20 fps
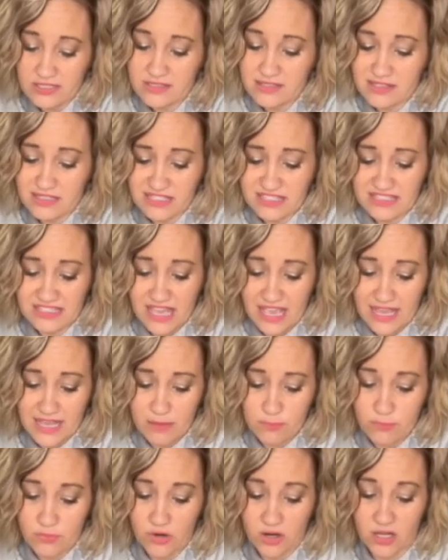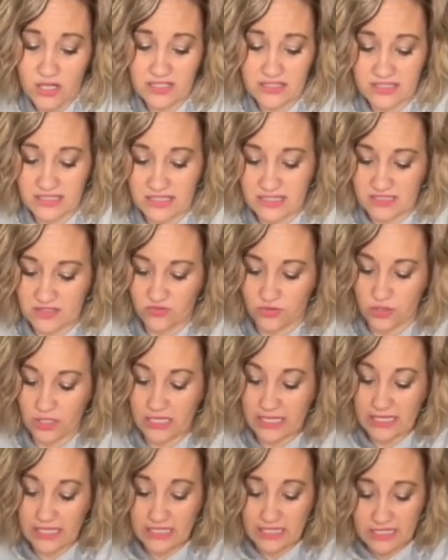the same process for
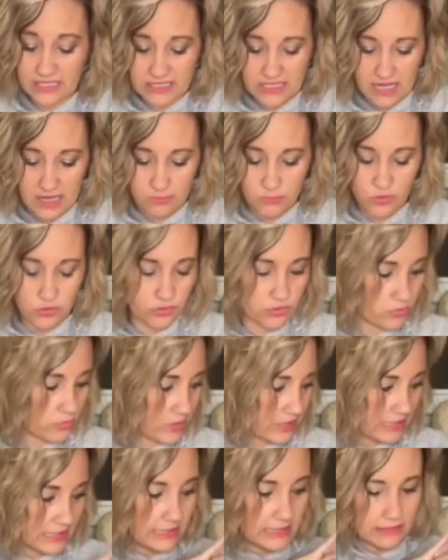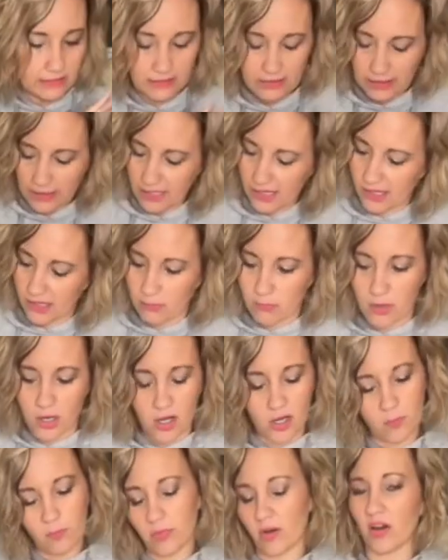any time you're doing any kind of Modge
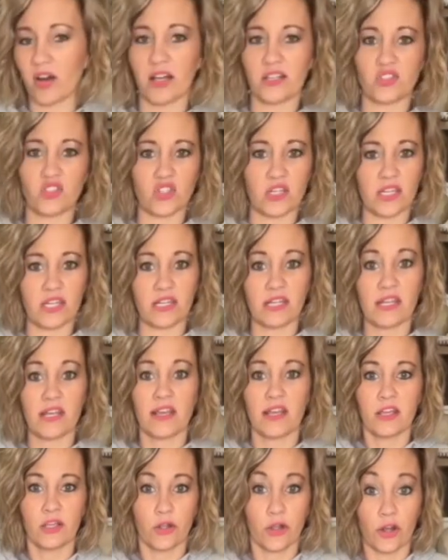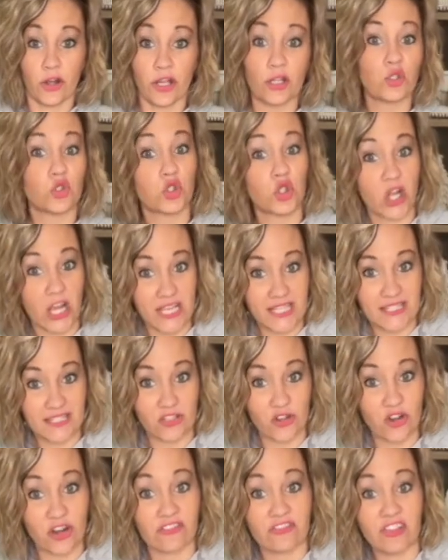Podging. You're gonna trace it. You're
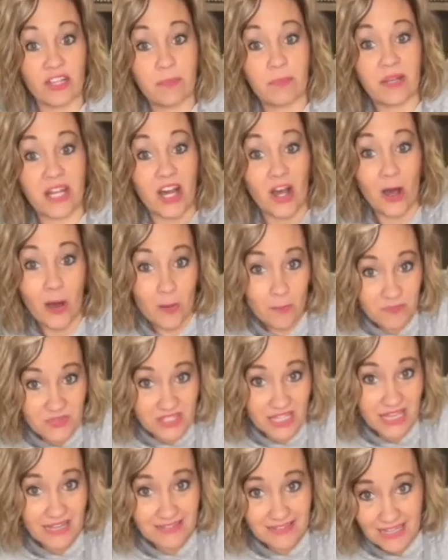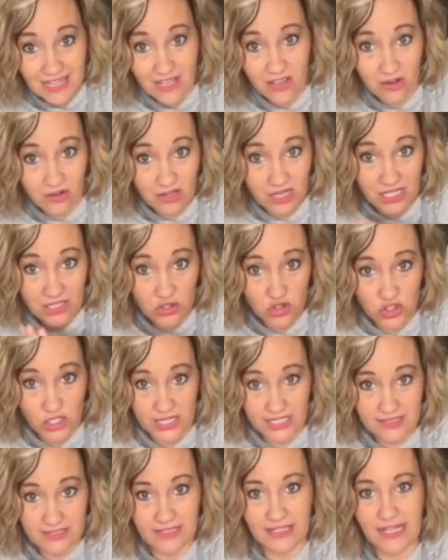gonna flip it upside down and trace
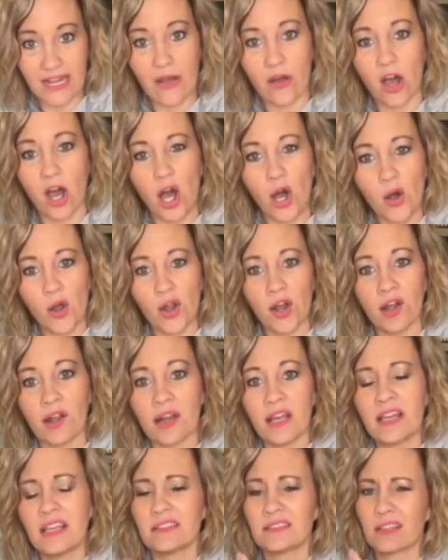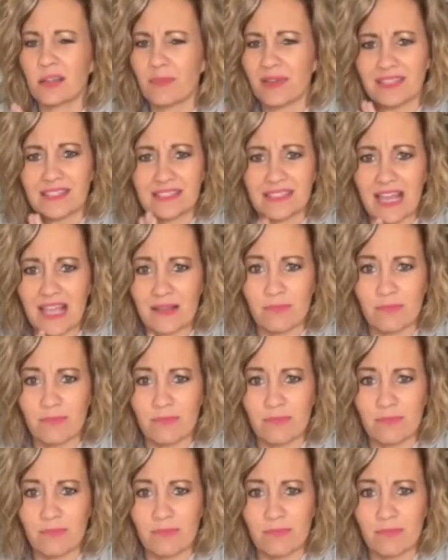it. Now a heart is gonna be the same